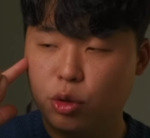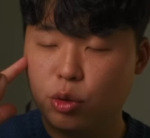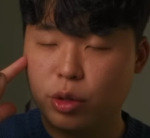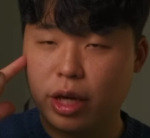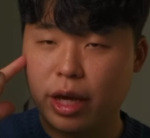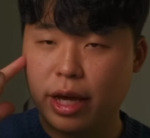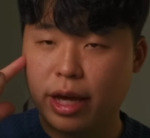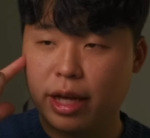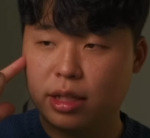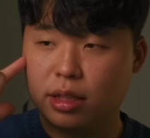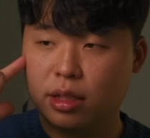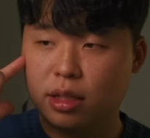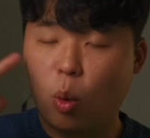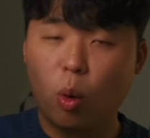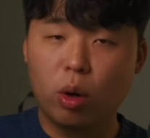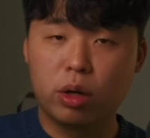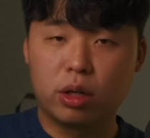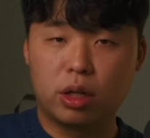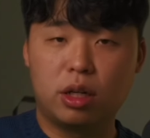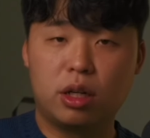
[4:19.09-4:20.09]
You can
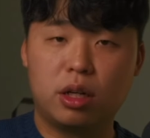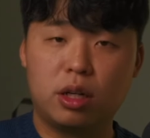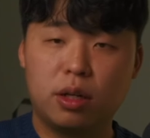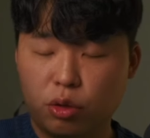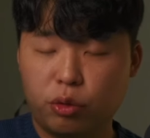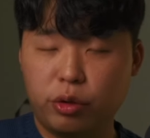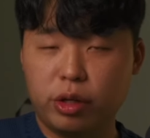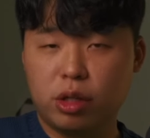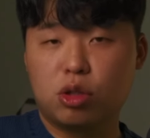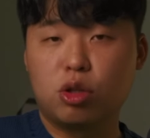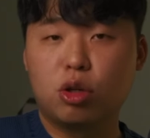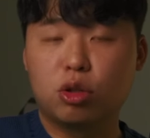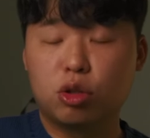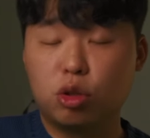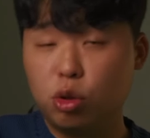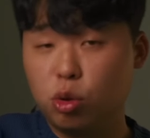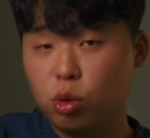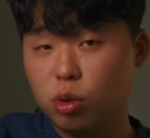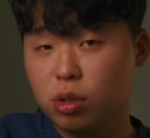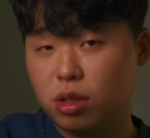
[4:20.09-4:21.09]
order grill cook
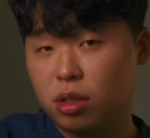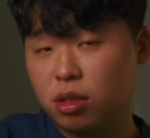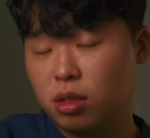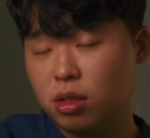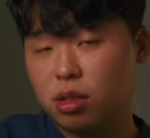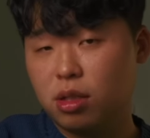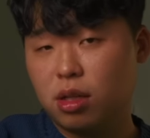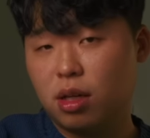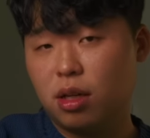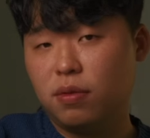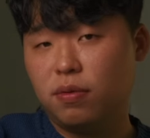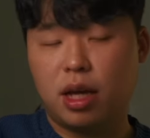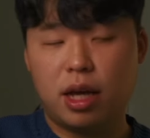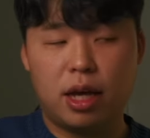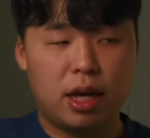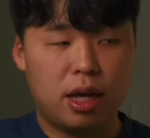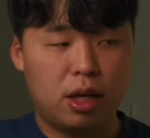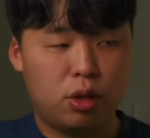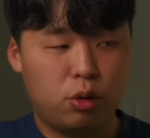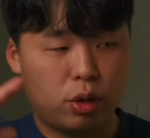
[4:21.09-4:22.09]
to do certain stuff,
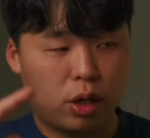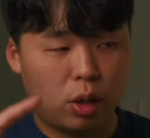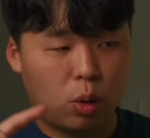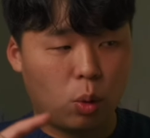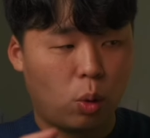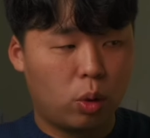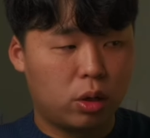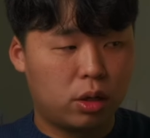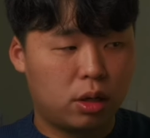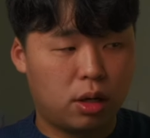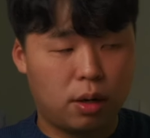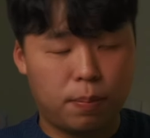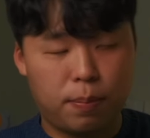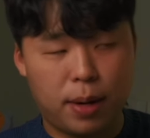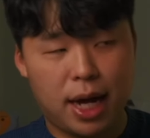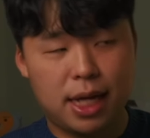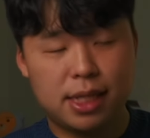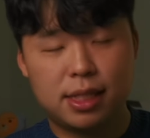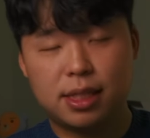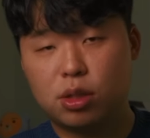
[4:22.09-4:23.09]
and you can order a
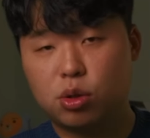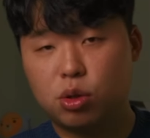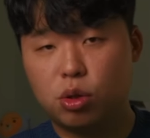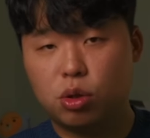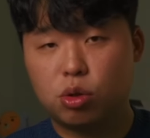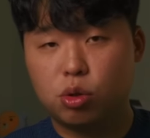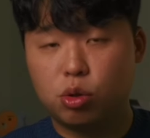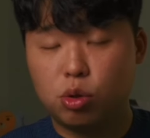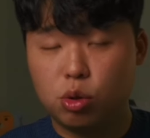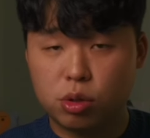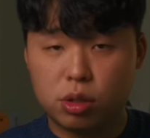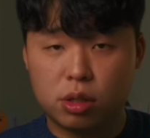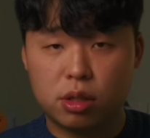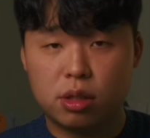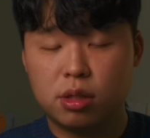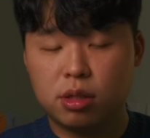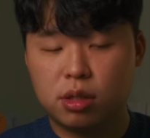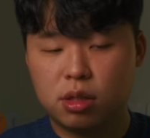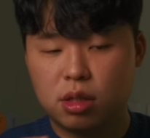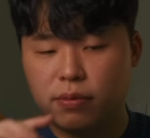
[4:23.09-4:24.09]
pasta cook to do
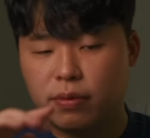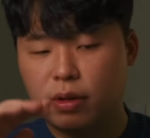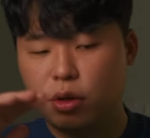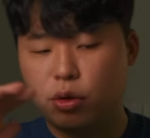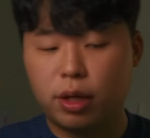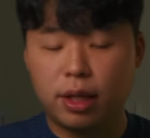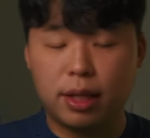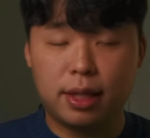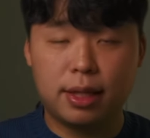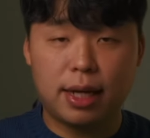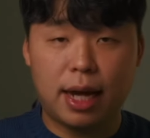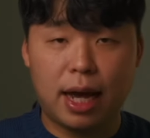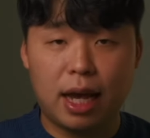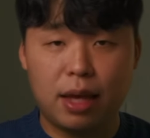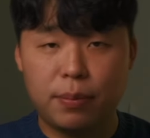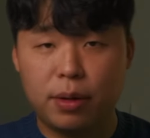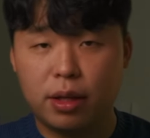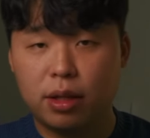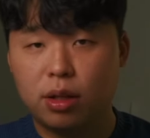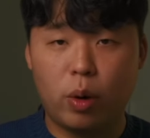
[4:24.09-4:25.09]
certain stuff, and you can
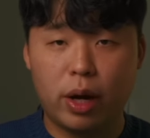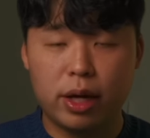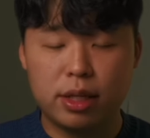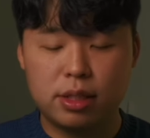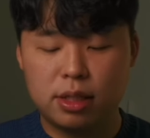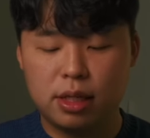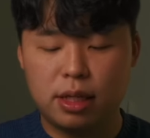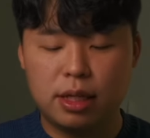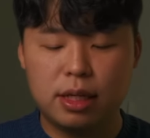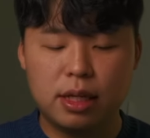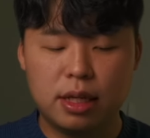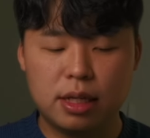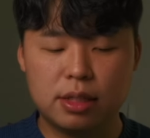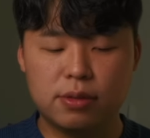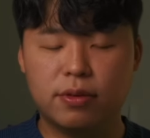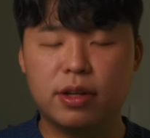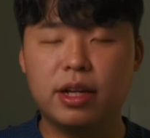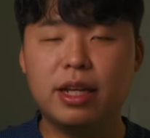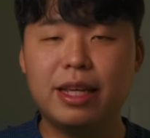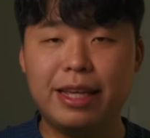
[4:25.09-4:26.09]
time it wisely. It's
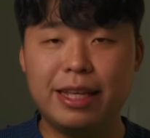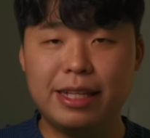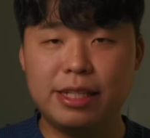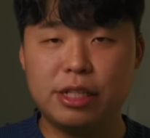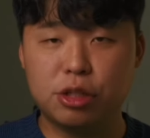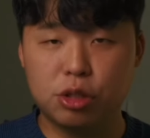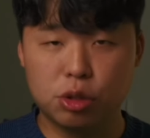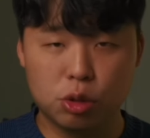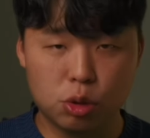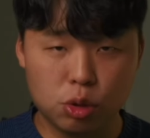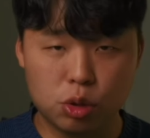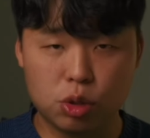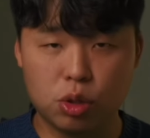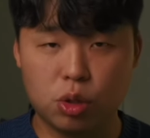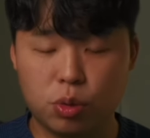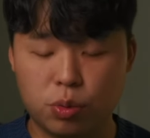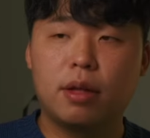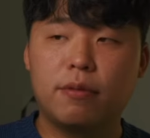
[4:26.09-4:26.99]
very easier to do so.